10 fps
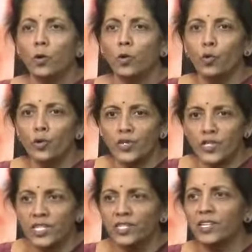who is
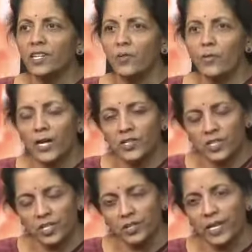seated in a
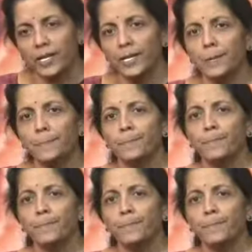fast in Delhi,